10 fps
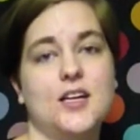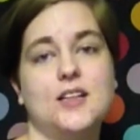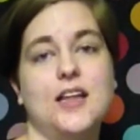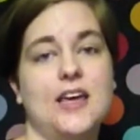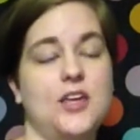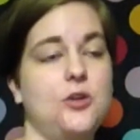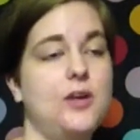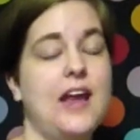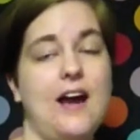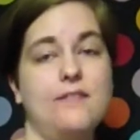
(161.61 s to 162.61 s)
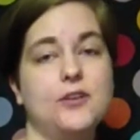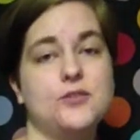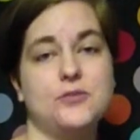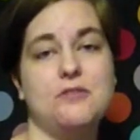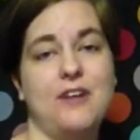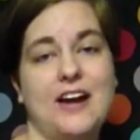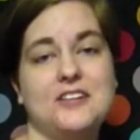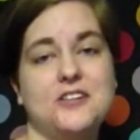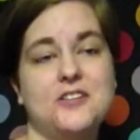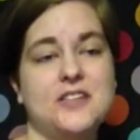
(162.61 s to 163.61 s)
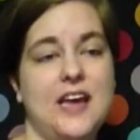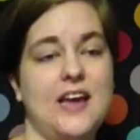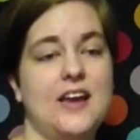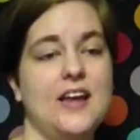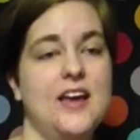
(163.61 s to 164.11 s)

Like, you can have those three factors and